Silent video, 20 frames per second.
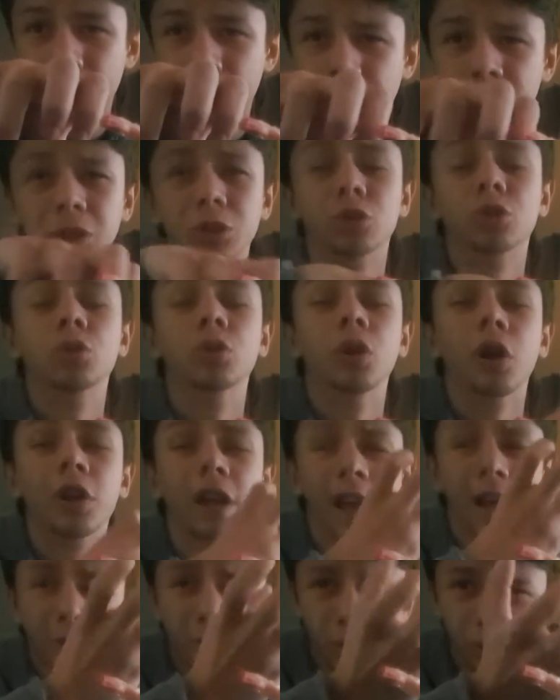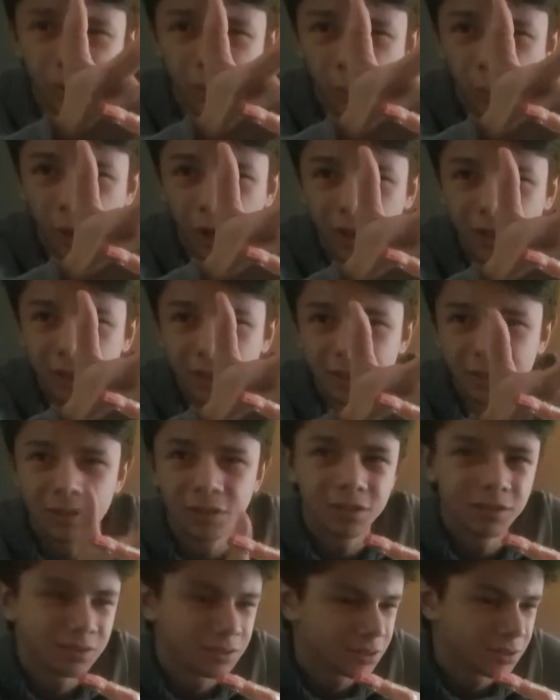but do not actually work,
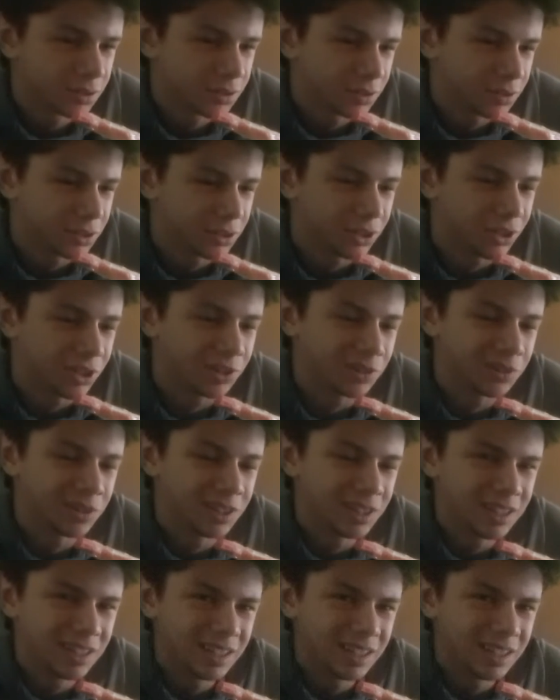you know.